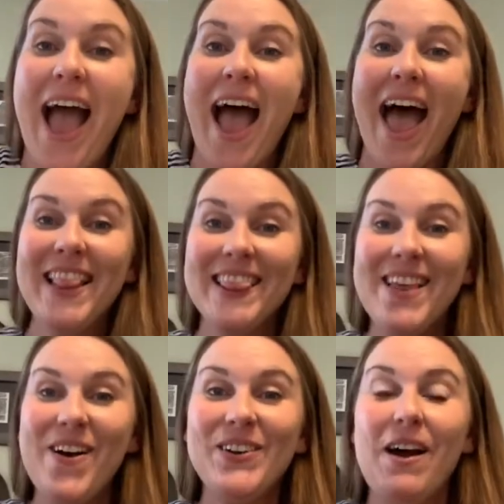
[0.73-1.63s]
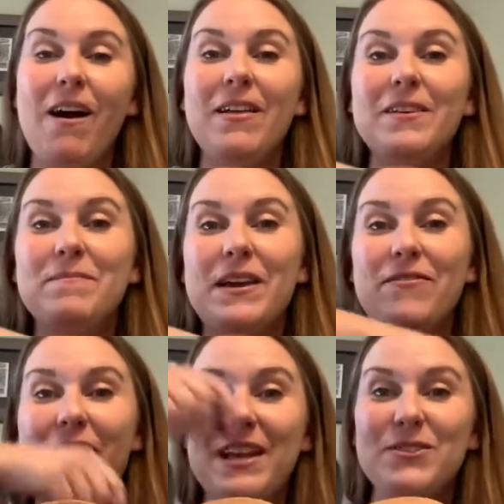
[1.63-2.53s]
Hello to all of my
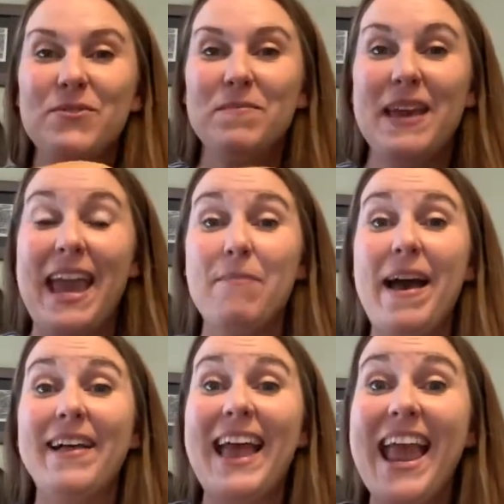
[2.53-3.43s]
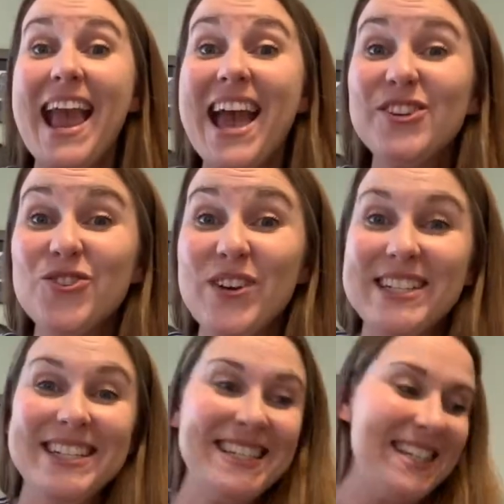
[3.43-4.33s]
friends from K-Bell and
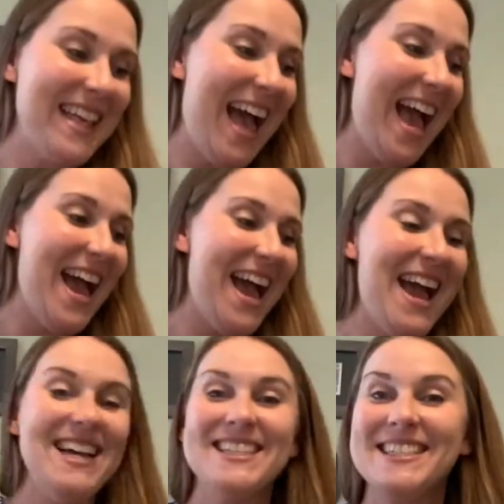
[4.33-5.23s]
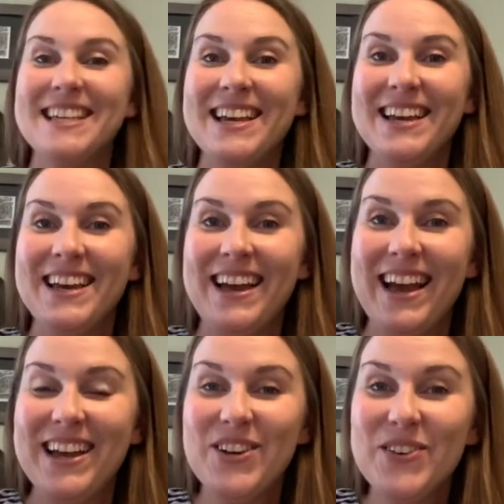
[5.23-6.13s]
Tricia's class.
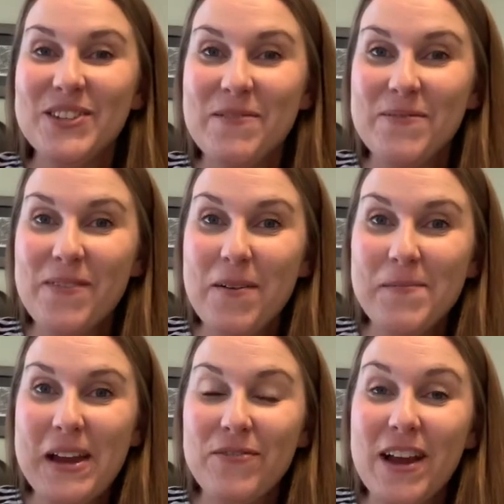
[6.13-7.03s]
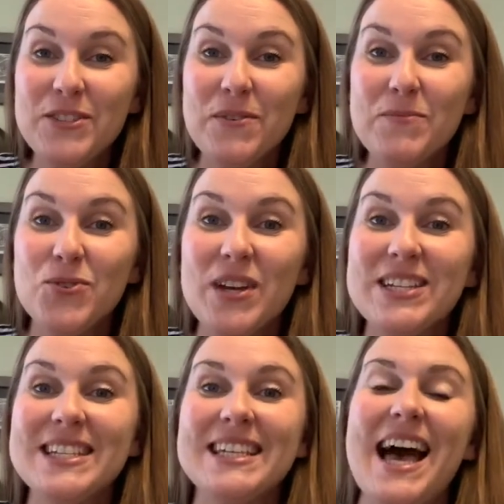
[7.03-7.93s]
I know some of my friends from
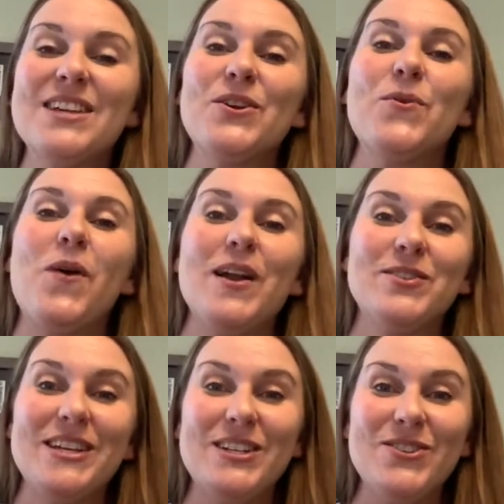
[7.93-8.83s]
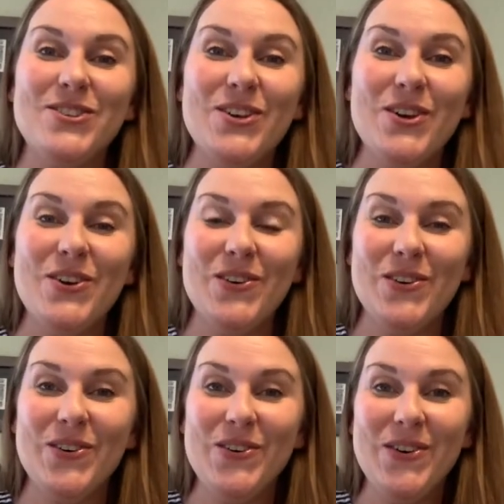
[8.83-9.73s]
Tricia's class are watching
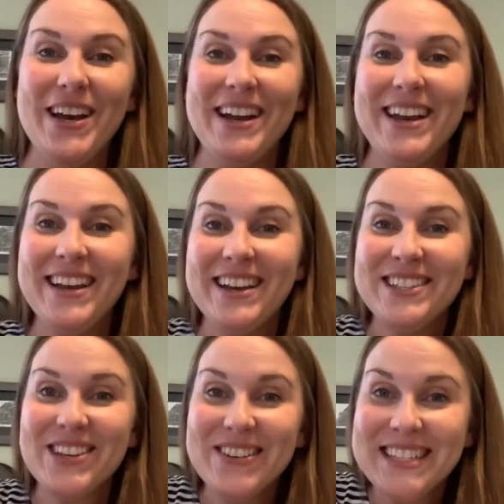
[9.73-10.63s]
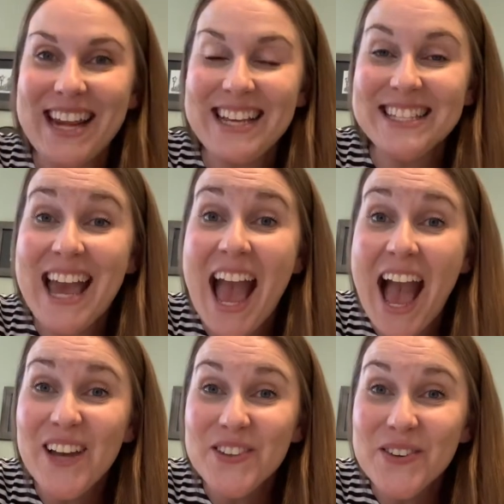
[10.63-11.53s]
too. So it's nice to
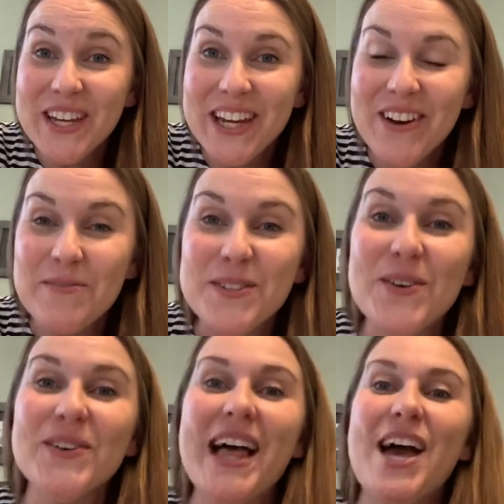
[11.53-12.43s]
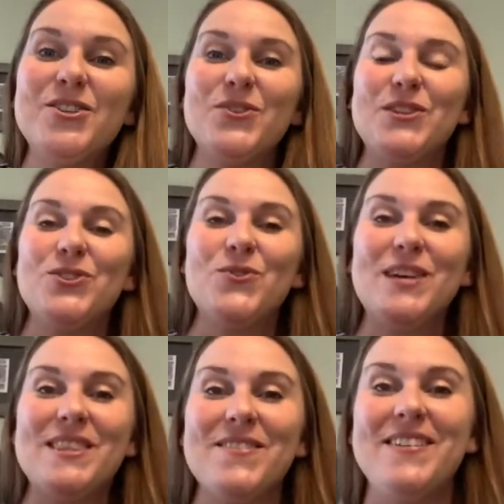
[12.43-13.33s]
have you here. I'm so glad you're
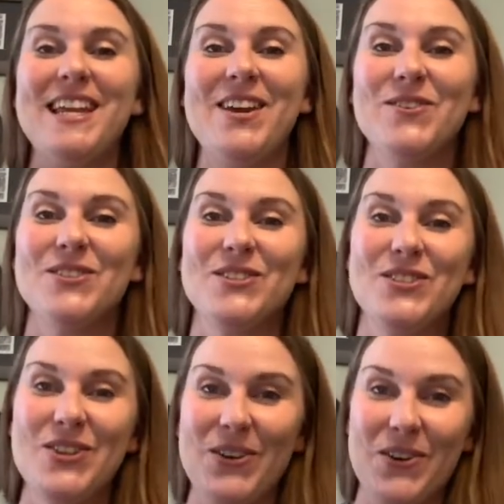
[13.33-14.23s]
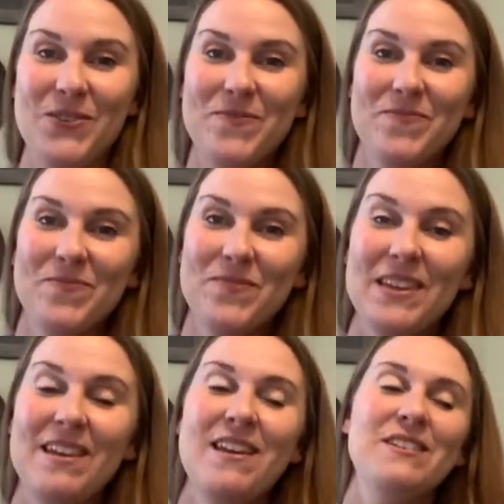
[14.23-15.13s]
enjoying the videos too.
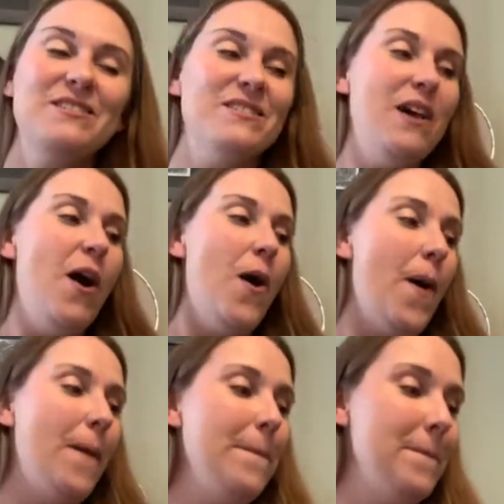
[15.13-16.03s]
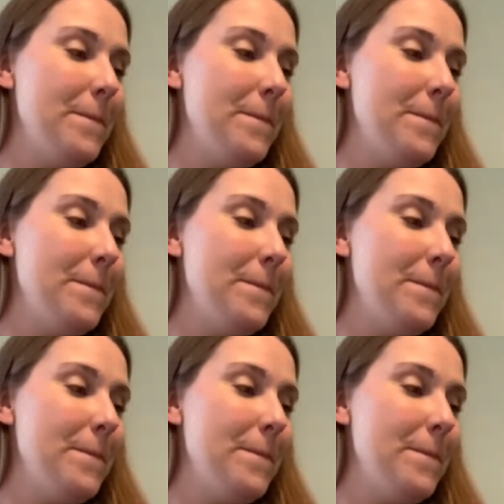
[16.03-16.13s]
So,